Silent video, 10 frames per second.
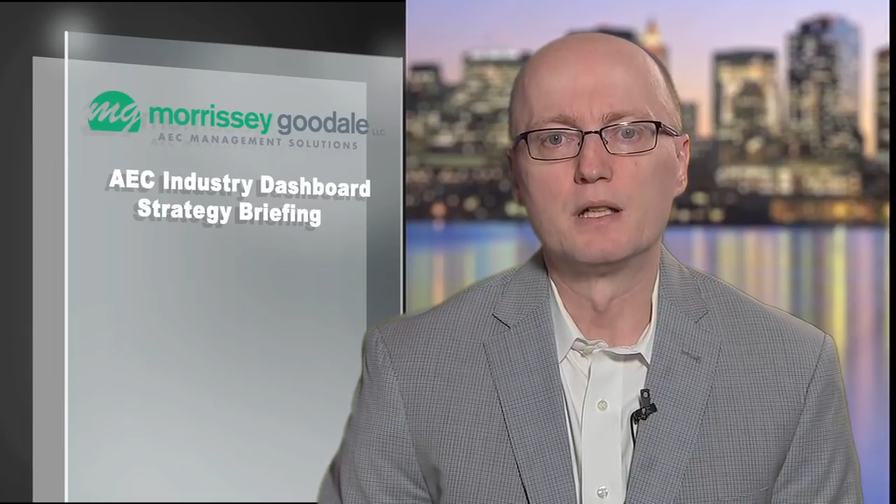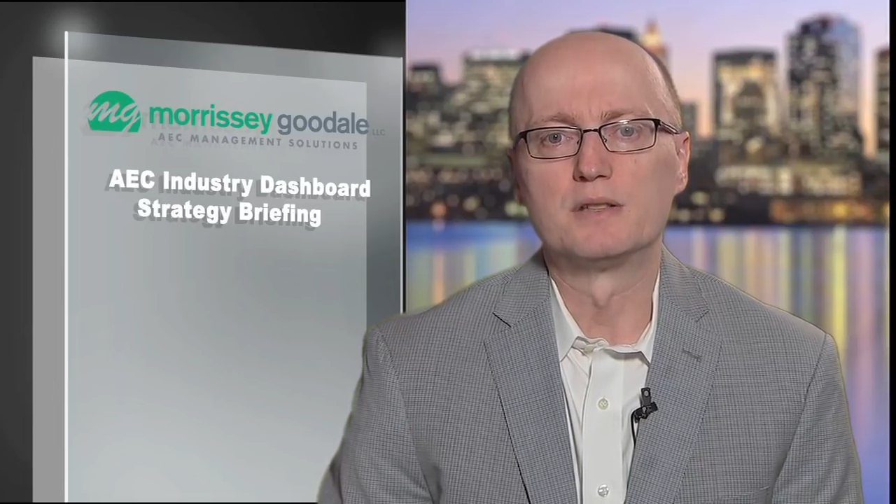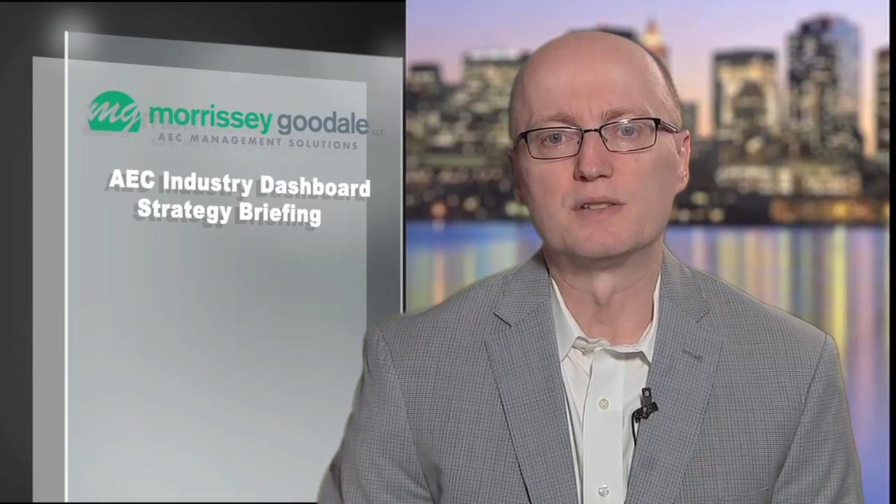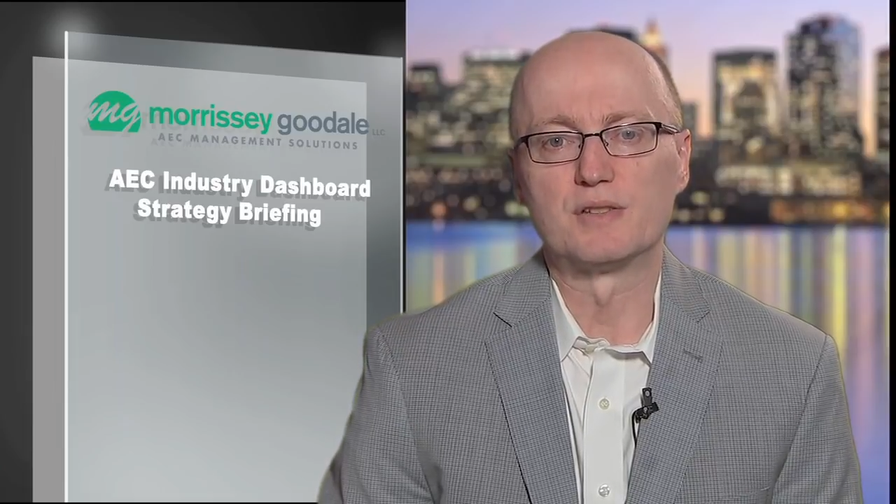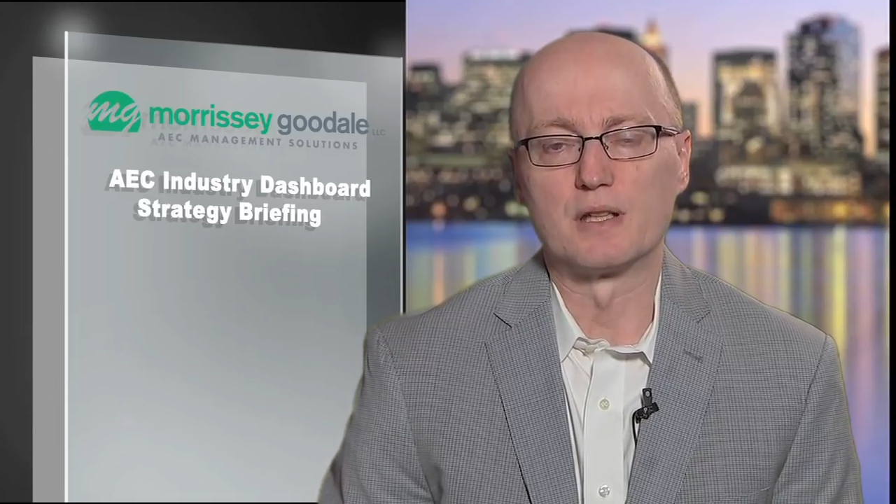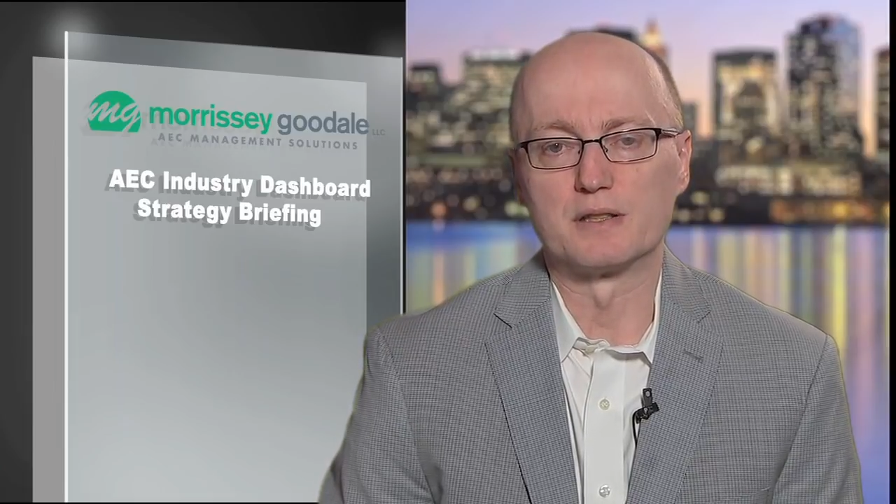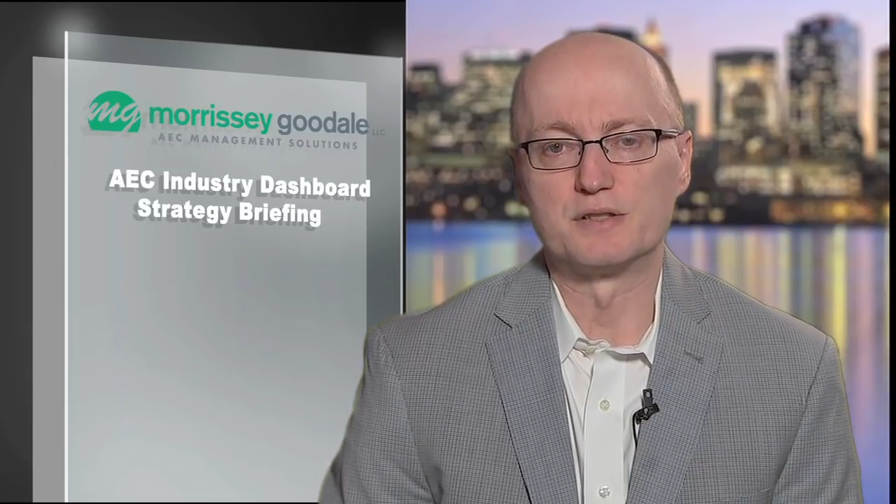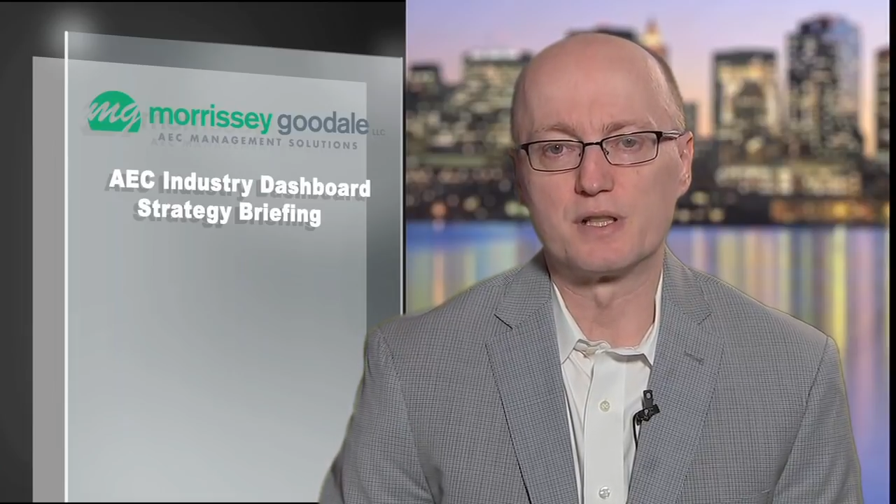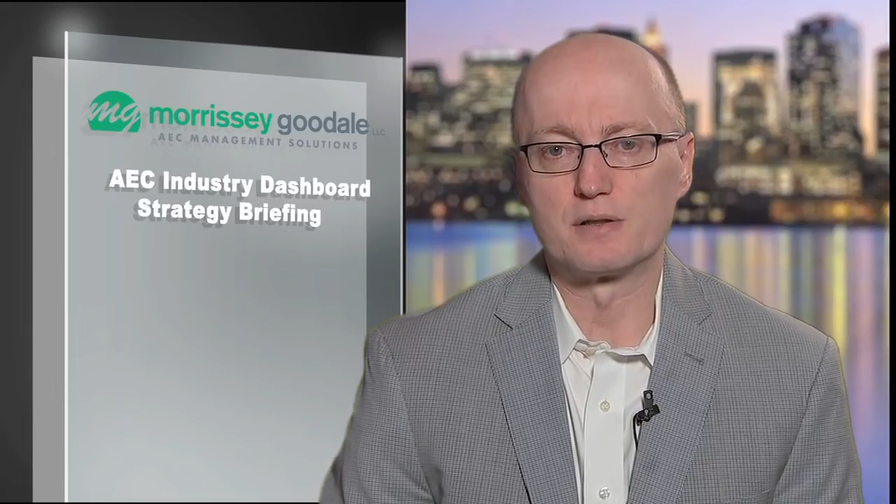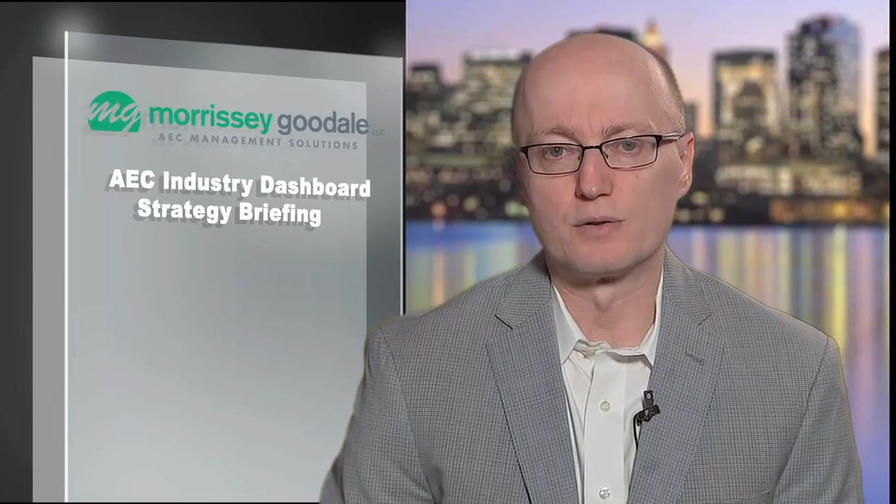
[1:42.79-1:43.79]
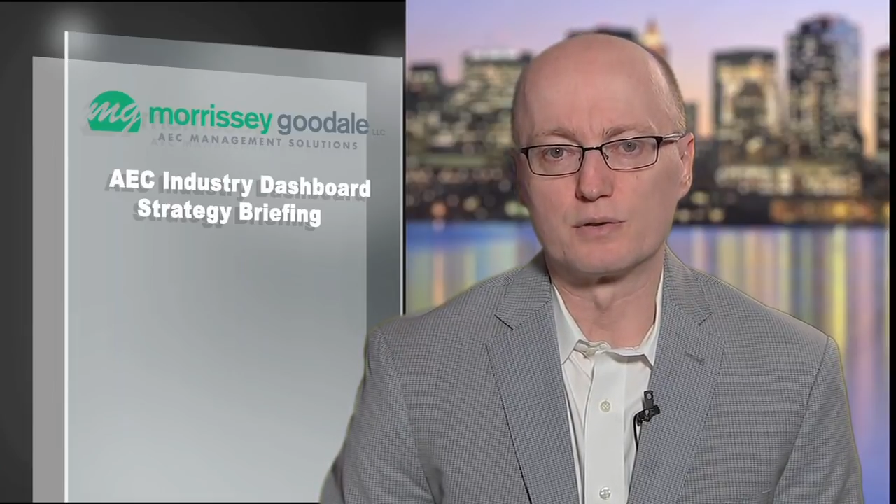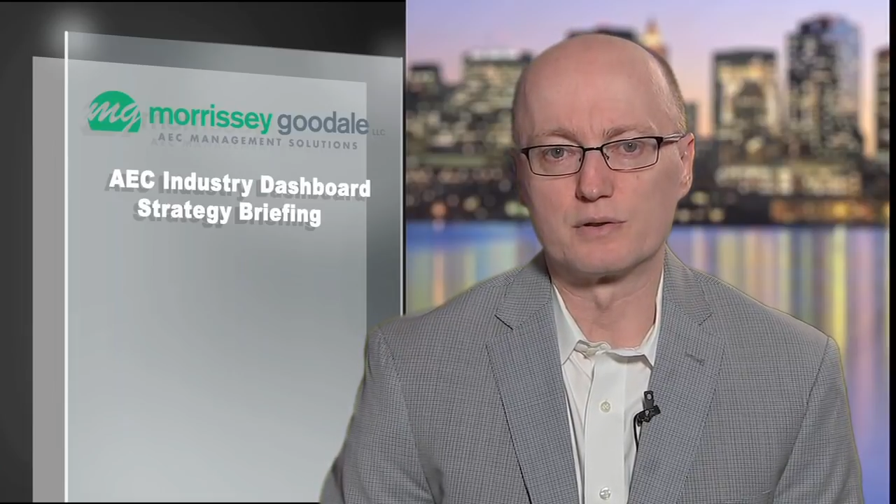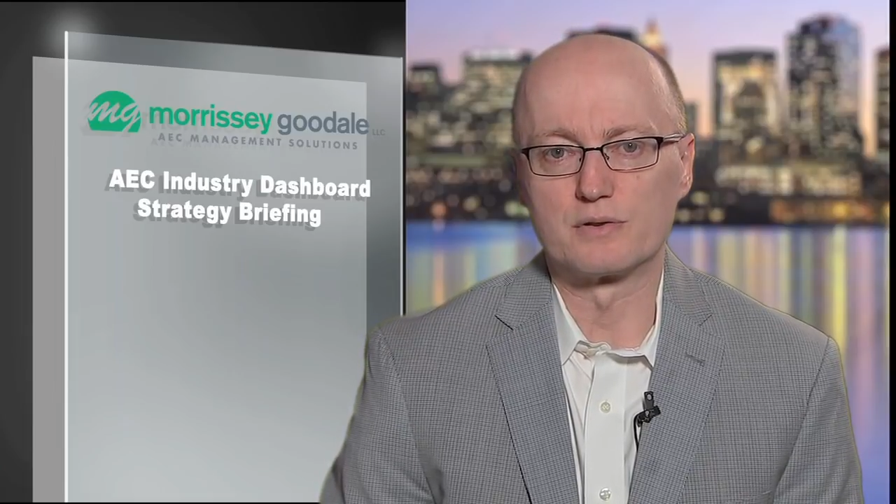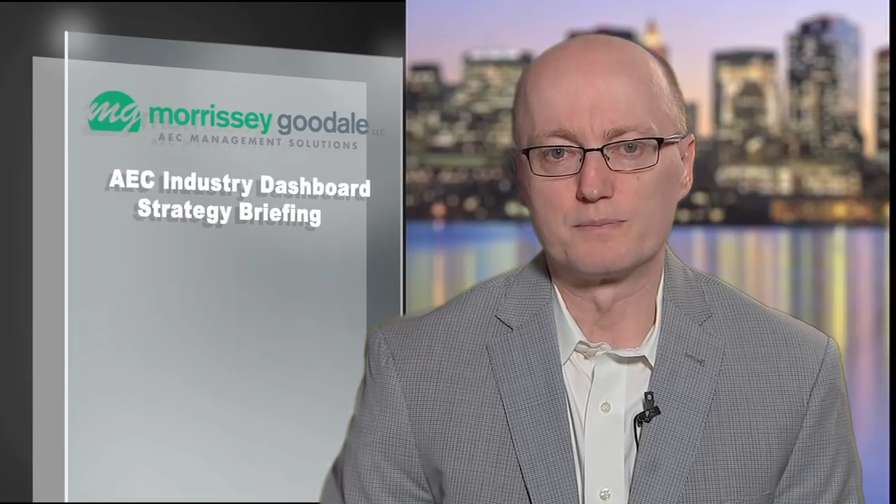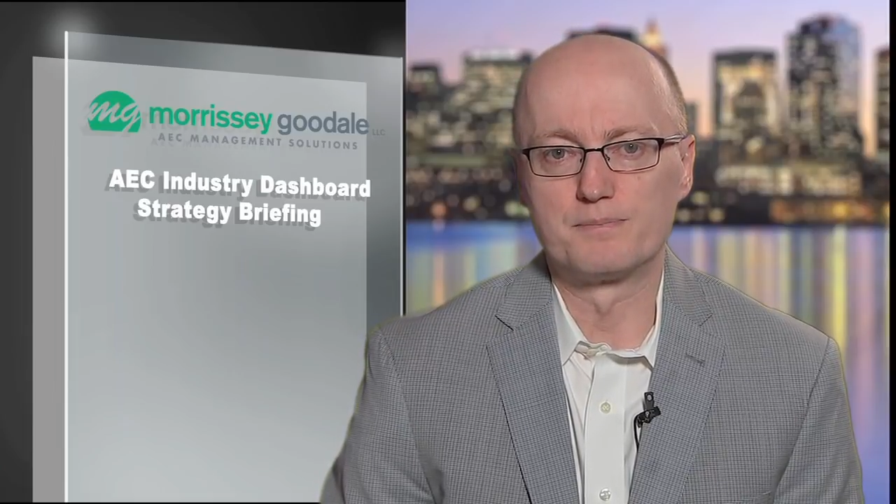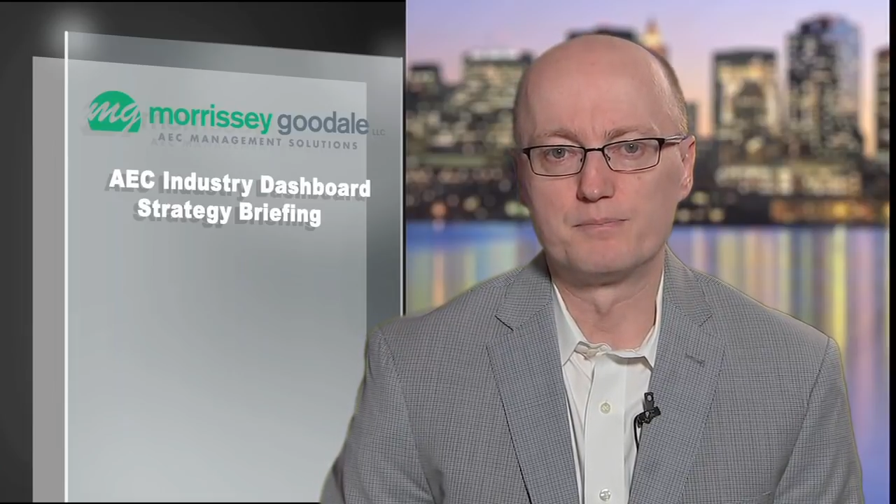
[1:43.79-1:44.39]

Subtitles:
to selling shareholders.